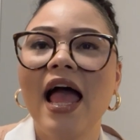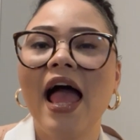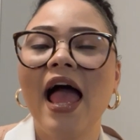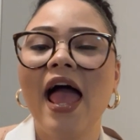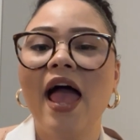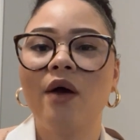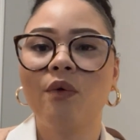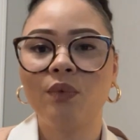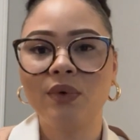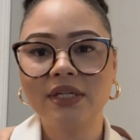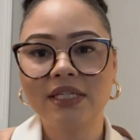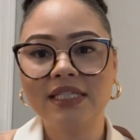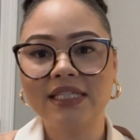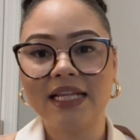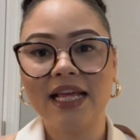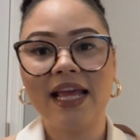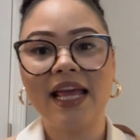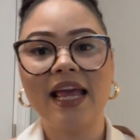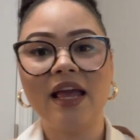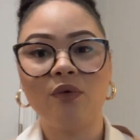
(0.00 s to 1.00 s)
And we
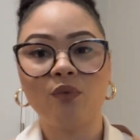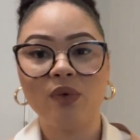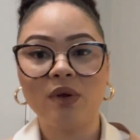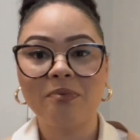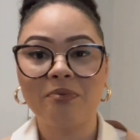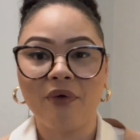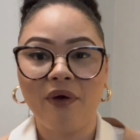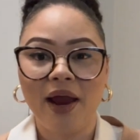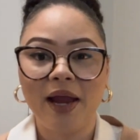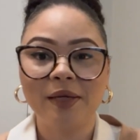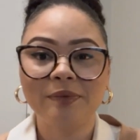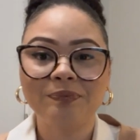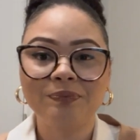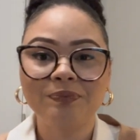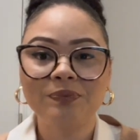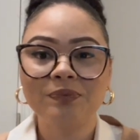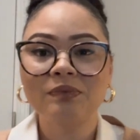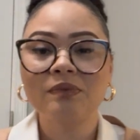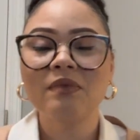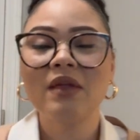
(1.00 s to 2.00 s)
sit and we pray.
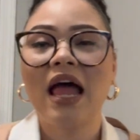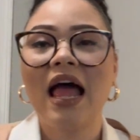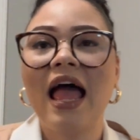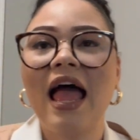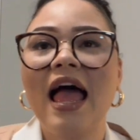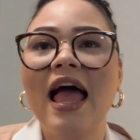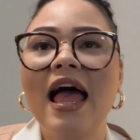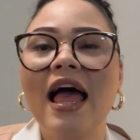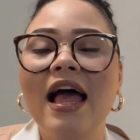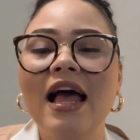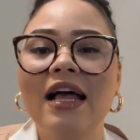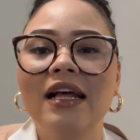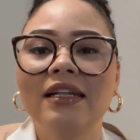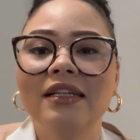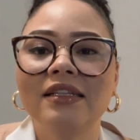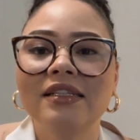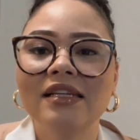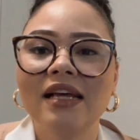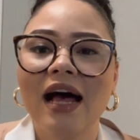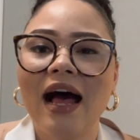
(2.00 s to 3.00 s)

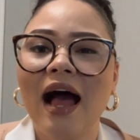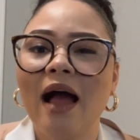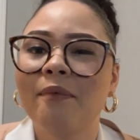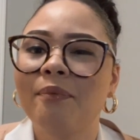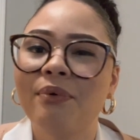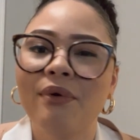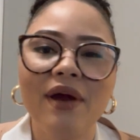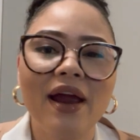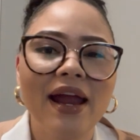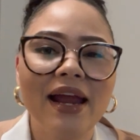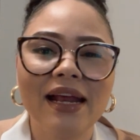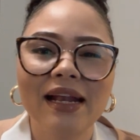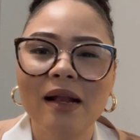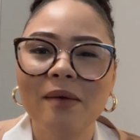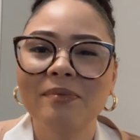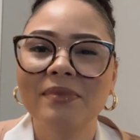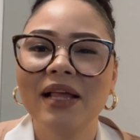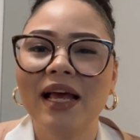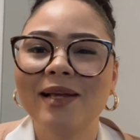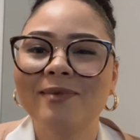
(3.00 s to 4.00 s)
And I pray and
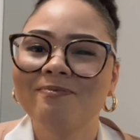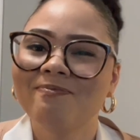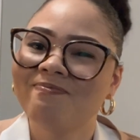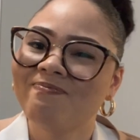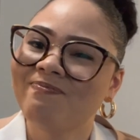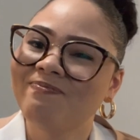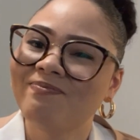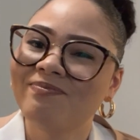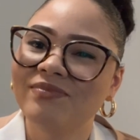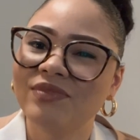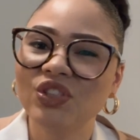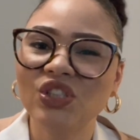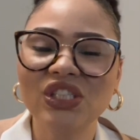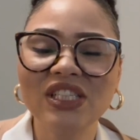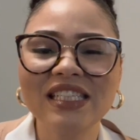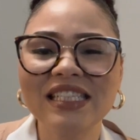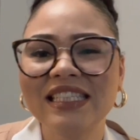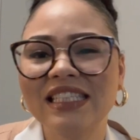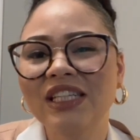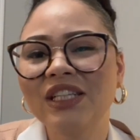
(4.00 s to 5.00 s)
I'm like,
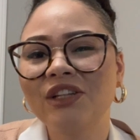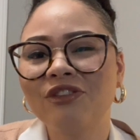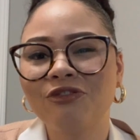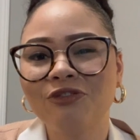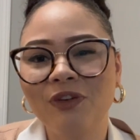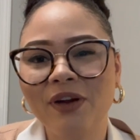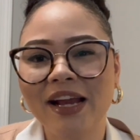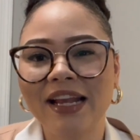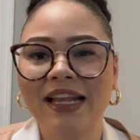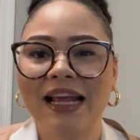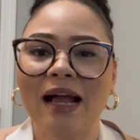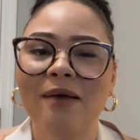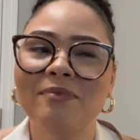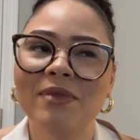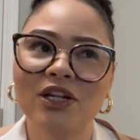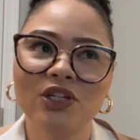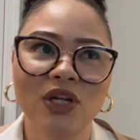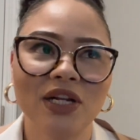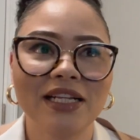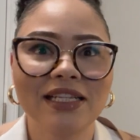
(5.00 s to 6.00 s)
she's still afraid. Like, I'm not
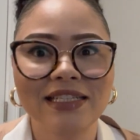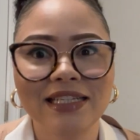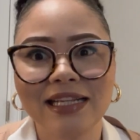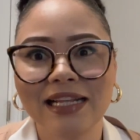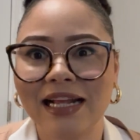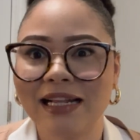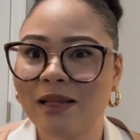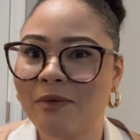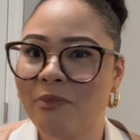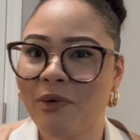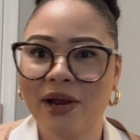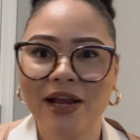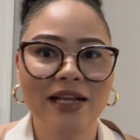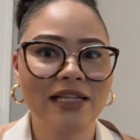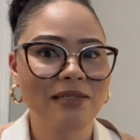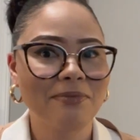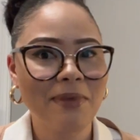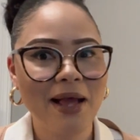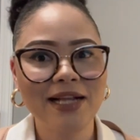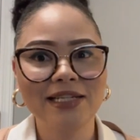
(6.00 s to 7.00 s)
trying to say like the prayer
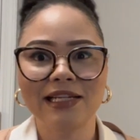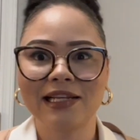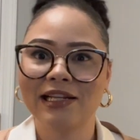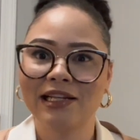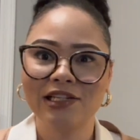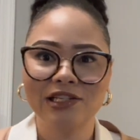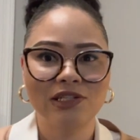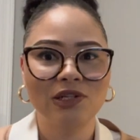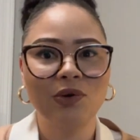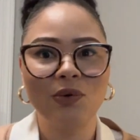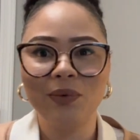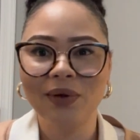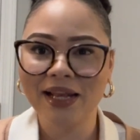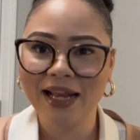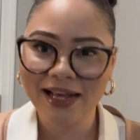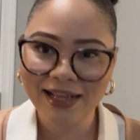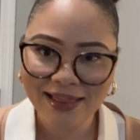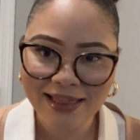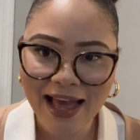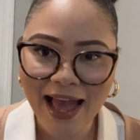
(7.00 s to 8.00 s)
is magic and just go away
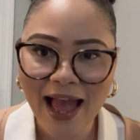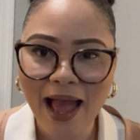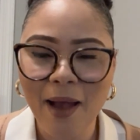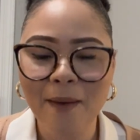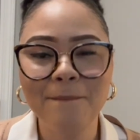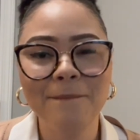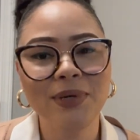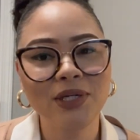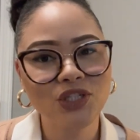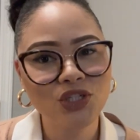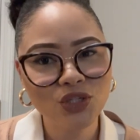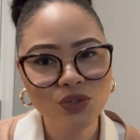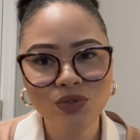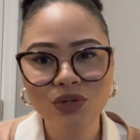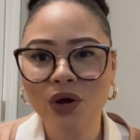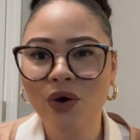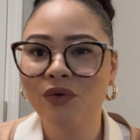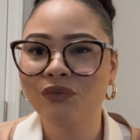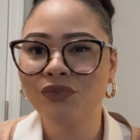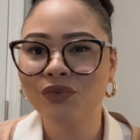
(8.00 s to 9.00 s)
like that. But you
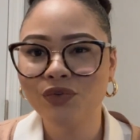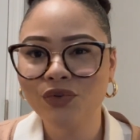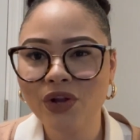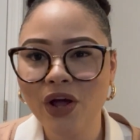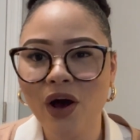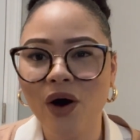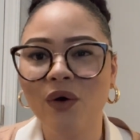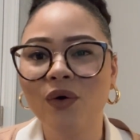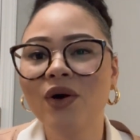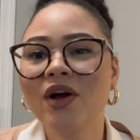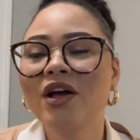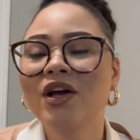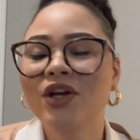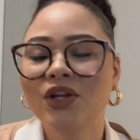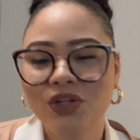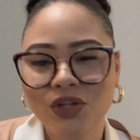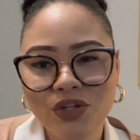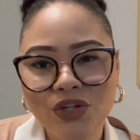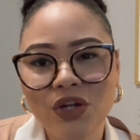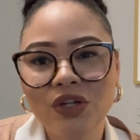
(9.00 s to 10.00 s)

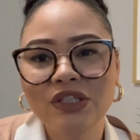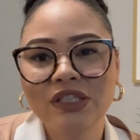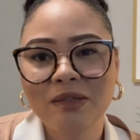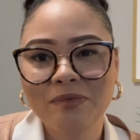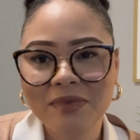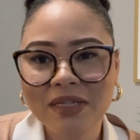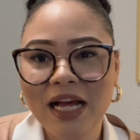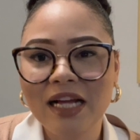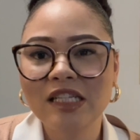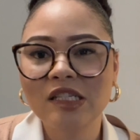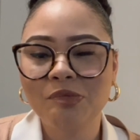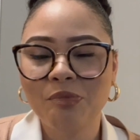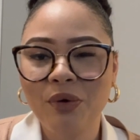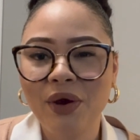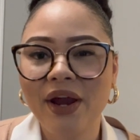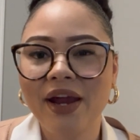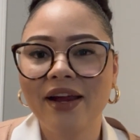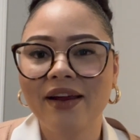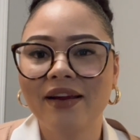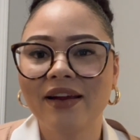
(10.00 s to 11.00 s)
know, sometimes
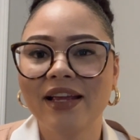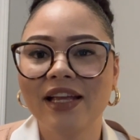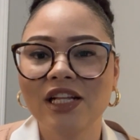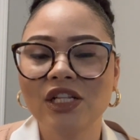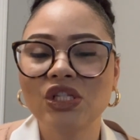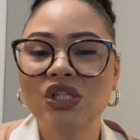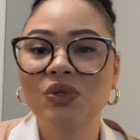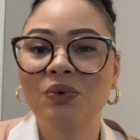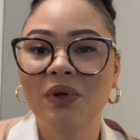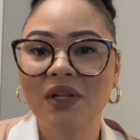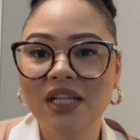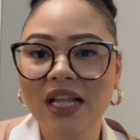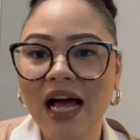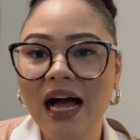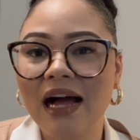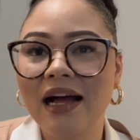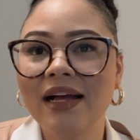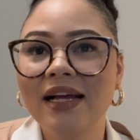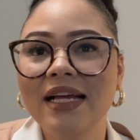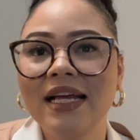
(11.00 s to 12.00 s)
prayer can do a
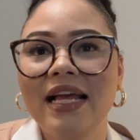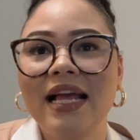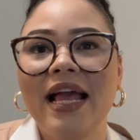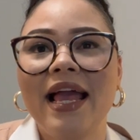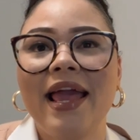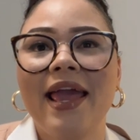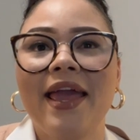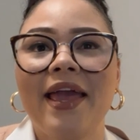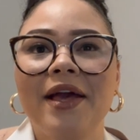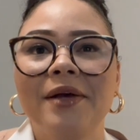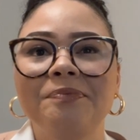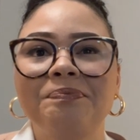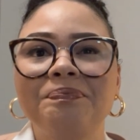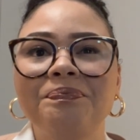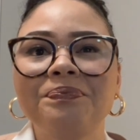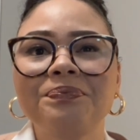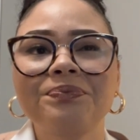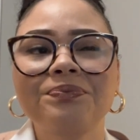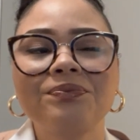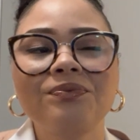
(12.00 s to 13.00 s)
lot. And